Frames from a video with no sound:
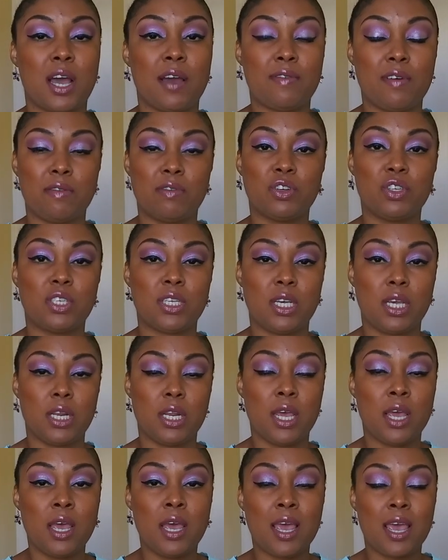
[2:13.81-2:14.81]
I've ever
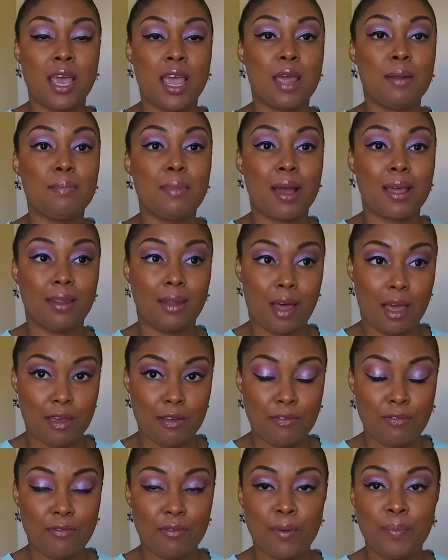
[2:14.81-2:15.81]
seen in my
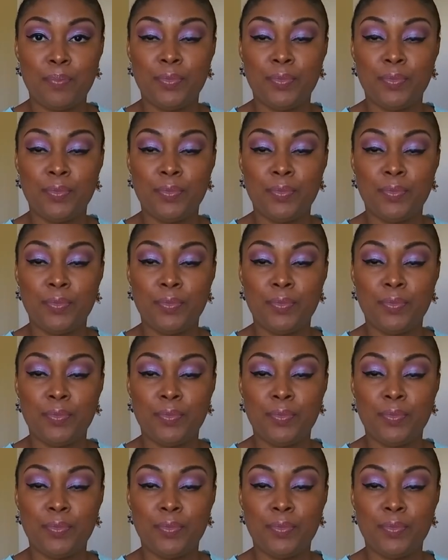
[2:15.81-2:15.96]
life,